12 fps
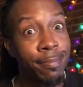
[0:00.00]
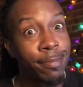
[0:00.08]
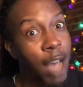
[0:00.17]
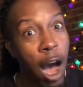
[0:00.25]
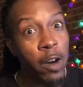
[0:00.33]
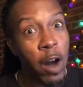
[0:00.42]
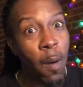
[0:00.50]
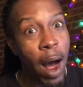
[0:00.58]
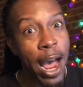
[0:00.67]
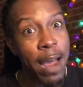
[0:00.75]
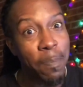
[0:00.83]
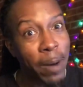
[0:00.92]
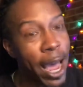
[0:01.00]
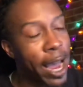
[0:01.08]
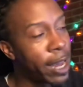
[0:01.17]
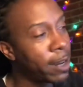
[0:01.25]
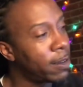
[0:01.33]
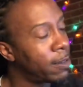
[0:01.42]
Y'all know I ain't
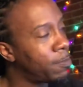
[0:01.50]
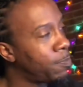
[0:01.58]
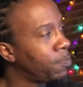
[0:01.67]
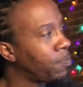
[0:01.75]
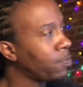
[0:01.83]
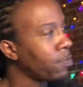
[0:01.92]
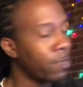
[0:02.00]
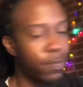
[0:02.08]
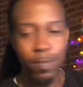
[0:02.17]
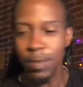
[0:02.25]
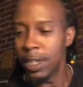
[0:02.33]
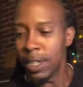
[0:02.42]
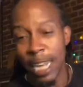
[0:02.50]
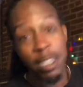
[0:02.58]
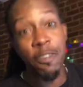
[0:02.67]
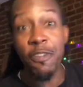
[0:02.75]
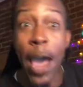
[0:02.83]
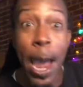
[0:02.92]
playing. Got
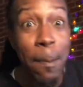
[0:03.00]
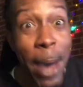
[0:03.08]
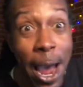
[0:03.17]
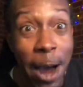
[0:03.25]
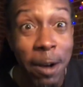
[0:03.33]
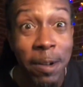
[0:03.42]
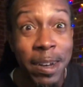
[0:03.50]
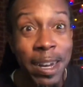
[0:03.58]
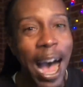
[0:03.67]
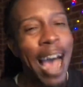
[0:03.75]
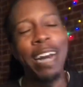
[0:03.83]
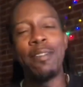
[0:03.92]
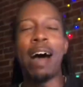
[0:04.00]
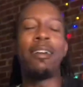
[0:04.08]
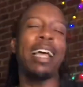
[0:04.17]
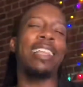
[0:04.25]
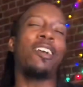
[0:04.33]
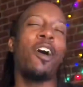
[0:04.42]
some fan mail. I don't
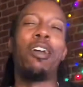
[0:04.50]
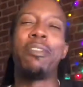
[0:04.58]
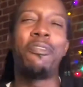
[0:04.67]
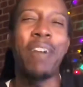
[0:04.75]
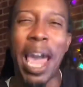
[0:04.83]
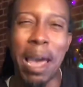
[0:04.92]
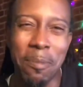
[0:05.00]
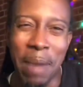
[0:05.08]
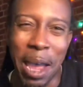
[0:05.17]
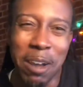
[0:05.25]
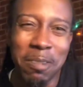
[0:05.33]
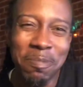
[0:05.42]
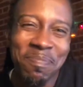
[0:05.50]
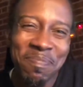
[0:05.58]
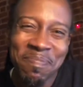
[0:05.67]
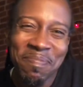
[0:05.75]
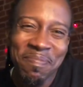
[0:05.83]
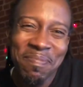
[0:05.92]
like to call it fan mail.
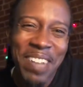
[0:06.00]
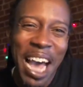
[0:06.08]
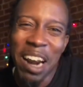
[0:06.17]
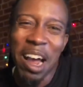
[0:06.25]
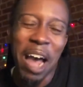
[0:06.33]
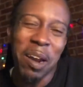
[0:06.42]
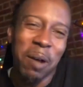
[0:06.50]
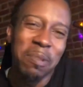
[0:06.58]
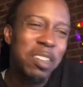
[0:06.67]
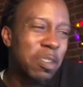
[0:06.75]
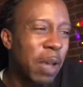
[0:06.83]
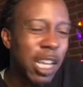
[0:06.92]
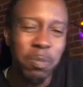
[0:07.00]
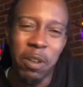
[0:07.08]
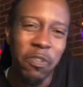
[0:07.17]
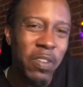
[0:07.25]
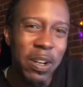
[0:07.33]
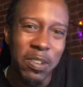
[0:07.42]
I don't. It just makes me
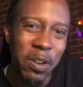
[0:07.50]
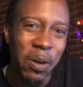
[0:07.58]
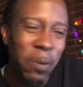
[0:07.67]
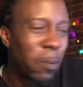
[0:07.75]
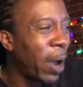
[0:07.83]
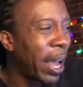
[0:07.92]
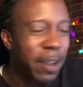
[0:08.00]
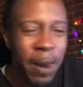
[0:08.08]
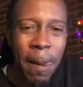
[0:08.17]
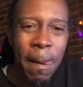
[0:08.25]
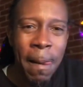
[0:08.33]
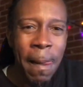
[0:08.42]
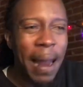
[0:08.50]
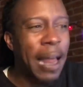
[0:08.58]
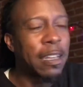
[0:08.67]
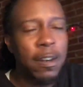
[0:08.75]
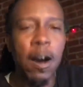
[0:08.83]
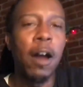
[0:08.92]
feel a certain way. I
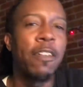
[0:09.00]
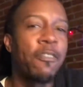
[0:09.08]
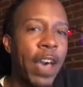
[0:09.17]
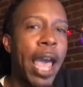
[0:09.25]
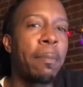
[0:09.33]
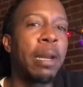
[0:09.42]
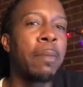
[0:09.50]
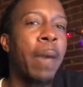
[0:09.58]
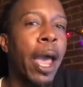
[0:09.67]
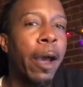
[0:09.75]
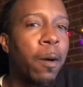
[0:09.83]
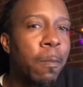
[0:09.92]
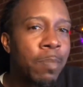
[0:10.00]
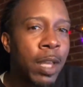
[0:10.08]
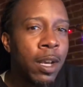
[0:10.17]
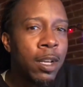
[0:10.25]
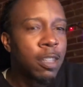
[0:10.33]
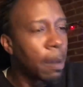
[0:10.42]
like to call it family mail.
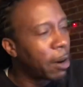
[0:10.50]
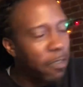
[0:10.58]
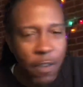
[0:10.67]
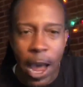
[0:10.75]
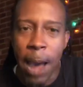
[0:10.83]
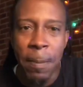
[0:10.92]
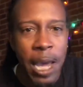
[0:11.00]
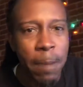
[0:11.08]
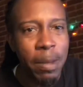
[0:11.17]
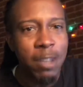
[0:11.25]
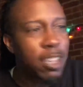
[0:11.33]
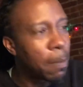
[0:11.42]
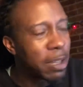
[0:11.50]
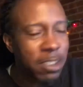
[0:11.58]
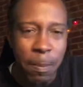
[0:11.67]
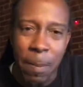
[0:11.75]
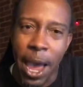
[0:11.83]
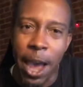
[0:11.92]
Some of the fam sent me
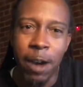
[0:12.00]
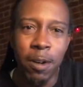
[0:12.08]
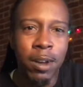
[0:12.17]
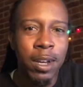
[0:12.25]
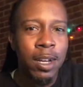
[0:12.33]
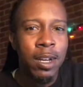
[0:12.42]
some mail.